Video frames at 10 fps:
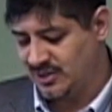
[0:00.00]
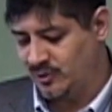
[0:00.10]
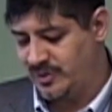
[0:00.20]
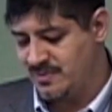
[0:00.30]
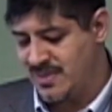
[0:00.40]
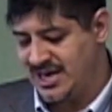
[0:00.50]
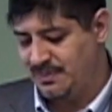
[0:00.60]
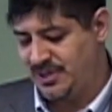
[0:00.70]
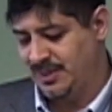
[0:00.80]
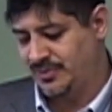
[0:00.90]
there will be many
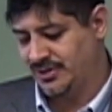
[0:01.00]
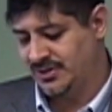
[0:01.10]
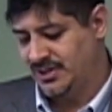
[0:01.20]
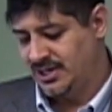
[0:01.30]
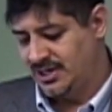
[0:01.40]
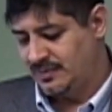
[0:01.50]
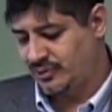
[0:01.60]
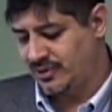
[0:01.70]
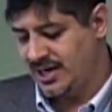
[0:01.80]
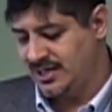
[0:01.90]
people
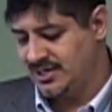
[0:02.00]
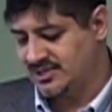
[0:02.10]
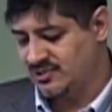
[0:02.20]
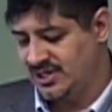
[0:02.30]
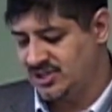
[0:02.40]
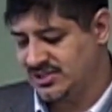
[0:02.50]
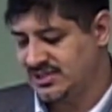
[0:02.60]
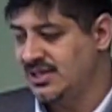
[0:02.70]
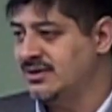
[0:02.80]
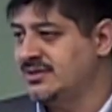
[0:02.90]
parading as religious
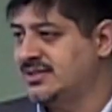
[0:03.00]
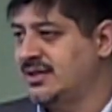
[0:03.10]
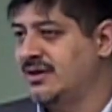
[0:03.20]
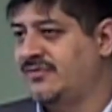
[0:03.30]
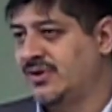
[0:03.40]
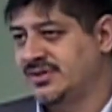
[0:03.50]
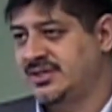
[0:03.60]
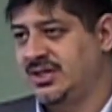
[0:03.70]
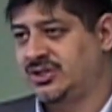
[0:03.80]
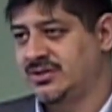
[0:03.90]
leaders that are false
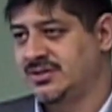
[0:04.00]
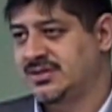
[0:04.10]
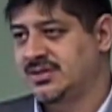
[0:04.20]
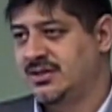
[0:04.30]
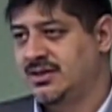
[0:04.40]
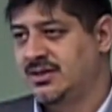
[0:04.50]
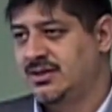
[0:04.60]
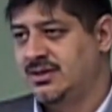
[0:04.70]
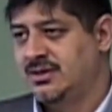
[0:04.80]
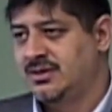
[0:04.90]
teachers.
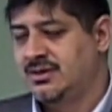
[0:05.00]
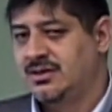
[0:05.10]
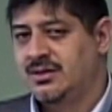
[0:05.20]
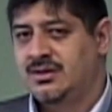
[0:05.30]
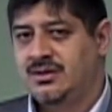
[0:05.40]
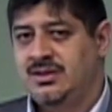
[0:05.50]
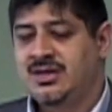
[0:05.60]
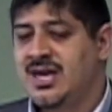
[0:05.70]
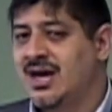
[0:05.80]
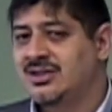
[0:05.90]
You
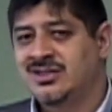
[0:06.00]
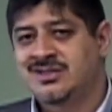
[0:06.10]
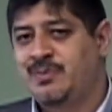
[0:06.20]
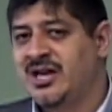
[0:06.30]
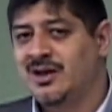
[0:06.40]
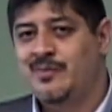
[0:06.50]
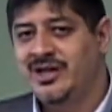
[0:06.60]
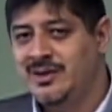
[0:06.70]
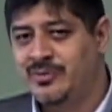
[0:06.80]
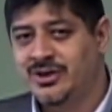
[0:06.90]
can't just pick up
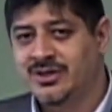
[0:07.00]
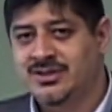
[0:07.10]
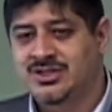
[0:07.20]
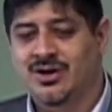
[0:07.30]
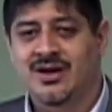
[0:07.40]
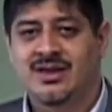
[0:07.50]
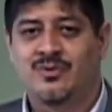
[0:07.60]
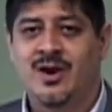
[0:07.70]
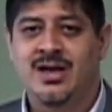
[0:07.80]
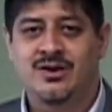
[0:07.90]
any book, turn on the
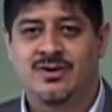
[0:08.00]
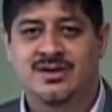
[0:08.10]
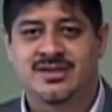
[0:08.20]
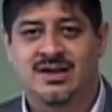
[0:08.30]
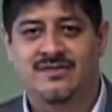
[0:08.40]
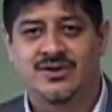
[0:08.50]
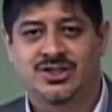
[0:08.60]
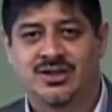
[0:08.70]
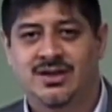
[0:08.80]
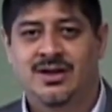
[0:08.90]
radio or the
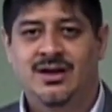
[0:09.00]
television,